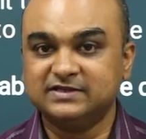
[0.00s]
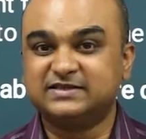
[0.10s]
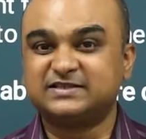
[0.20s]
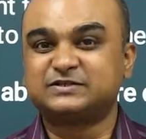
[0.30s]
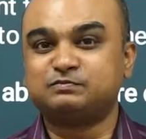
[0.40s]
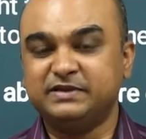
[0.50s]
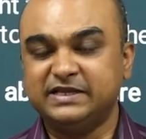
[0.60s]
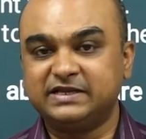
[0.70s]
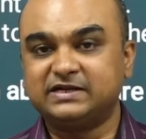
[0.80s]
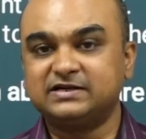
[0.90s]
the
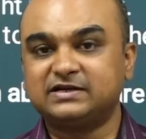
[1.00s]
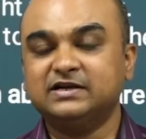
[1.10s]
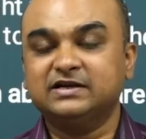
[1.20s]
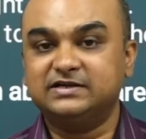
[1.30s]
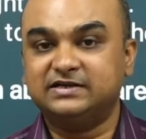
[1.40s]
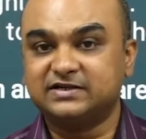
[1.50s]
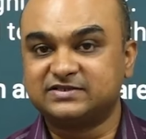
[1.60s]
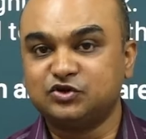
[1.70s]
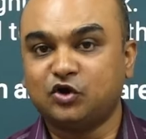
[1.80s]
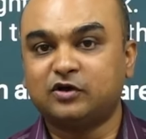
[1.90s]
Speaker does
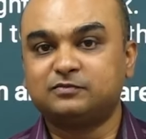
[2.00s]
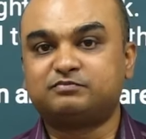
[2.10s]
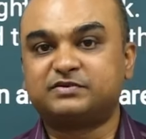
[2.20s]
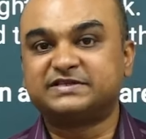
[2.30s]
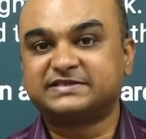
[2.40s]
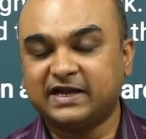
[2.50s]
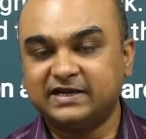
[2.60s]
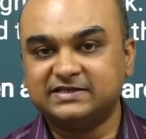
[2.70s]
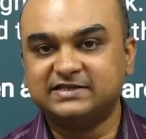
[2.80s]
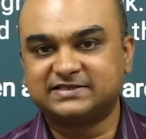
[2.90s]
not
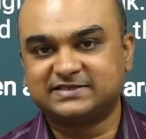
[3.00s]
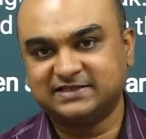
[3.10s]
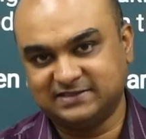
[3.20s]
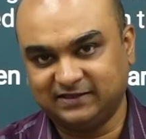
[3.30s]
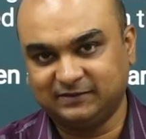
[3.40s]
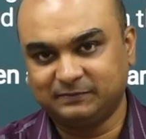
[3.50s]
preside the sitting